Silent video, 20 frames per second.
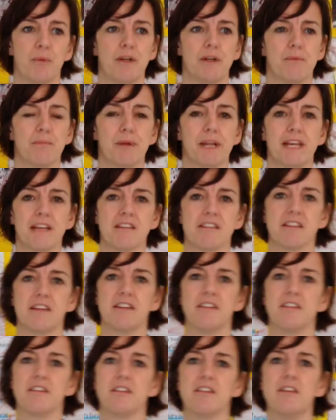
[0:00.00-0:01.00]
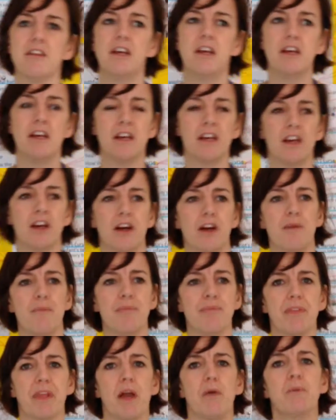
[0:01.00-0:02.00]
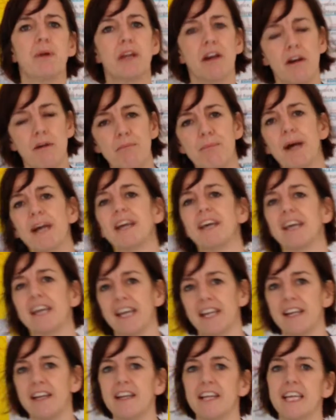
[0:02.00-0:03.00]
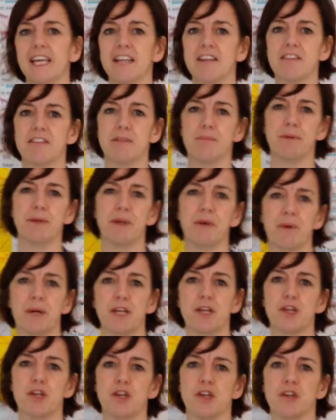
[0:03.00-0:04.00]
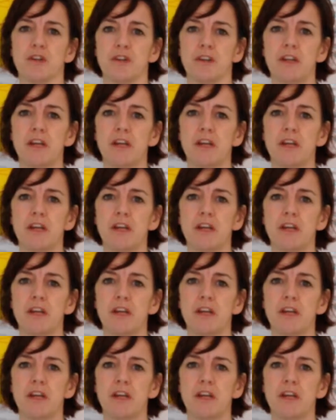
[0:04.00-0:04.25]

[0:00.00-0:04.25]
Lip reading: William Blake's London, and we come back again and again to the big question.